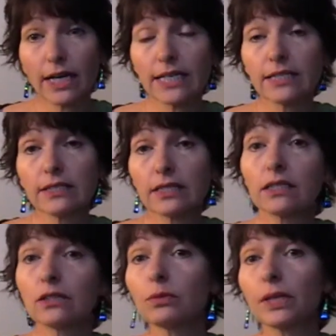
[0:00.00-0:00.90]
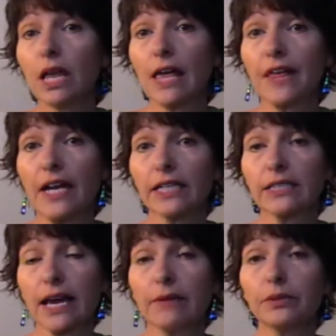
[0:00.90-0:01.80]
guess it's a little bit like that
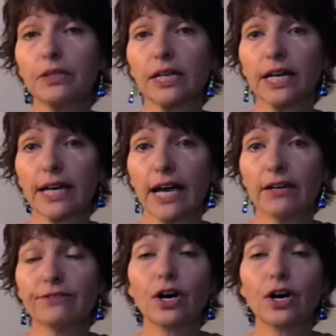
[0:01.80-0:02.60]
example that I gave